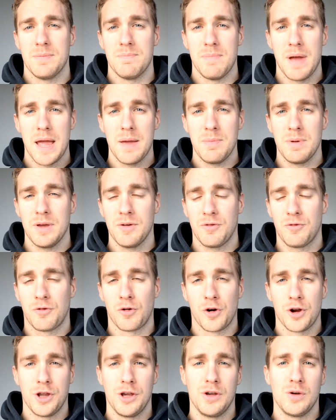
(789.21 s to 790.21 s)
Maybe
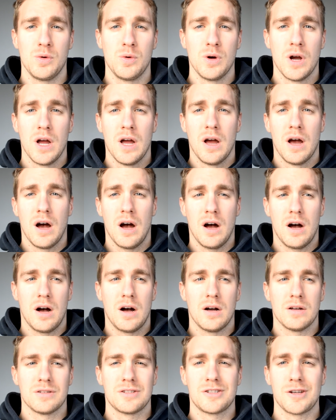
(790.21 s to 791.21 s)
for you,
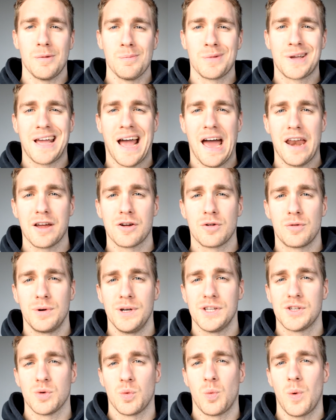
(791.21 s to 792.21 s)
some
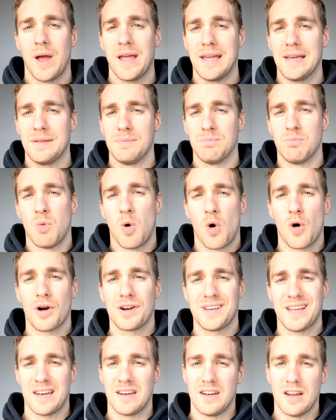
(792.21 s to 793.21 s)
categories weigh in
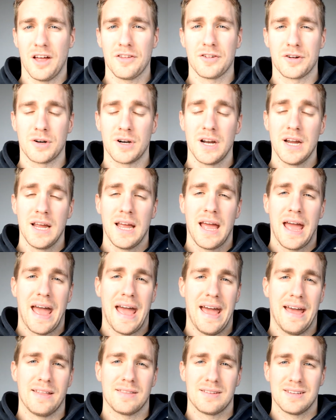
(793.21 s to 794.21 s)
more than another,
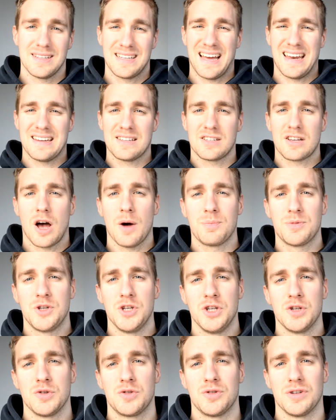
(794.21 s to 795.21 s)
and that is up
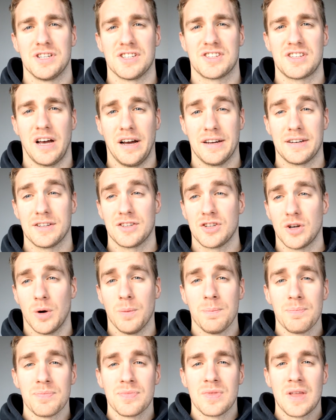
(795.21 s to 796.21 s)
to you to decide.
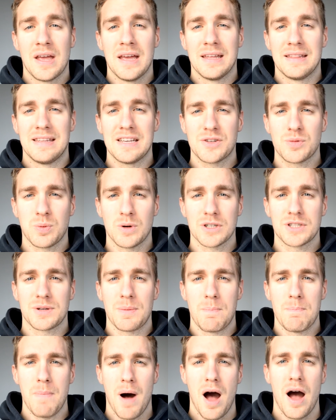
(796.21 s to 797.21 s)
So this
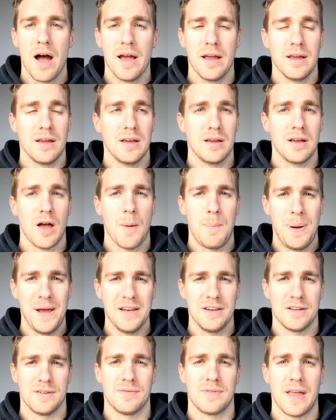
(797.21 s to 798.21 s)
was my
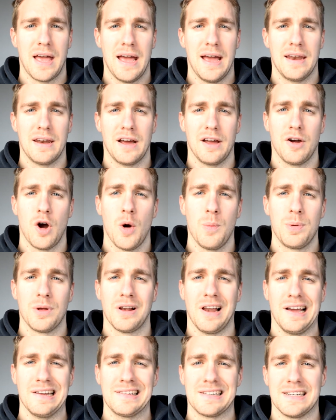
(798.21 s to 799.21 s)
opinion and I hope you
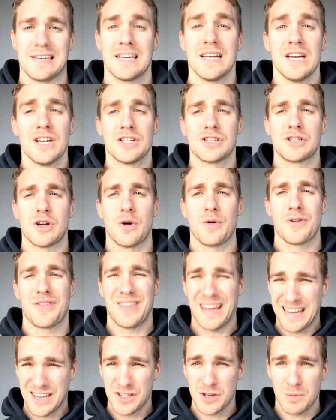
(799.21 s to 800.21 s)
liked it. So
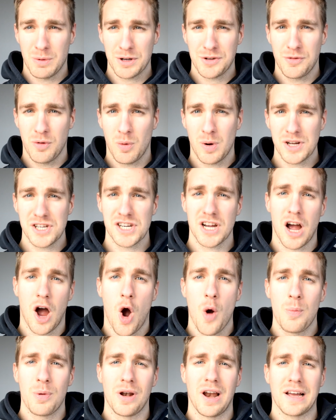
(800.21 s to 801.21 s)
thank you so much for watching. I
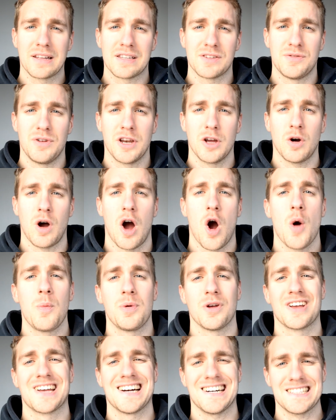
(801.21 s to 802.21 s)
hope you liked this video. I hope
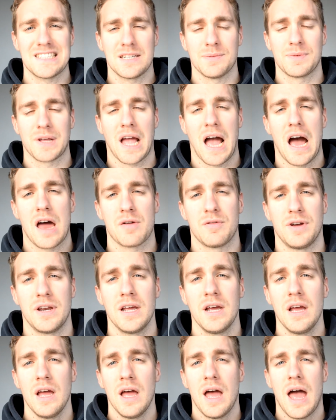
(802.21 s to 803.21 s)
you got something out of it.
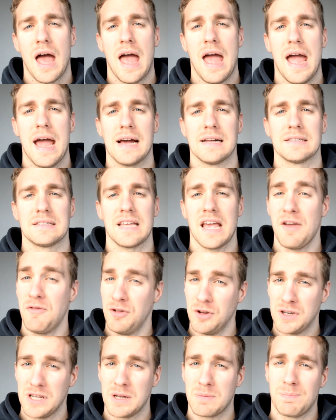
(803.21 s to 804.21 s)
And if
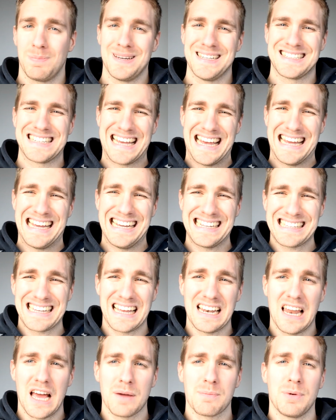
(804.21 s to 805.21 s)
you did, please hit
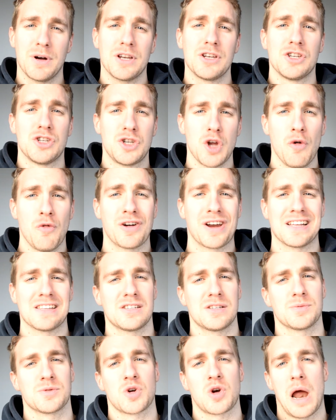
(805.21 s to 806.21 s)
that like button. Don't forget
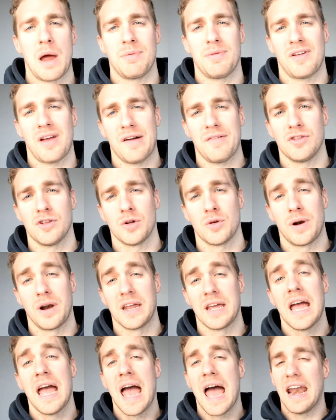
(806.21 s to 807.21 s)
to subscribe if you haven't
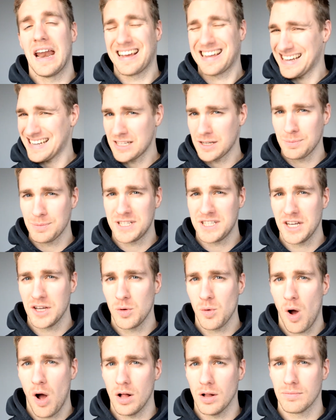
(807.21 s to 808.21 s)
already. And I guess I'll be seeing
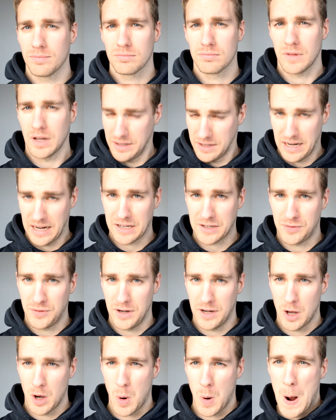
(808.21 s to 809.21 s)
you all in the next
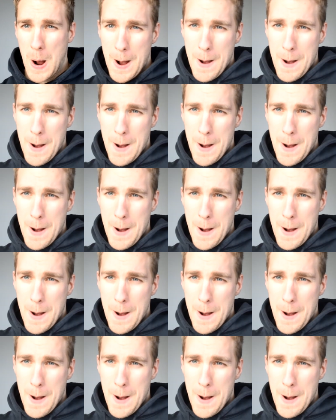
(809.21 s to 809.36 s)
video.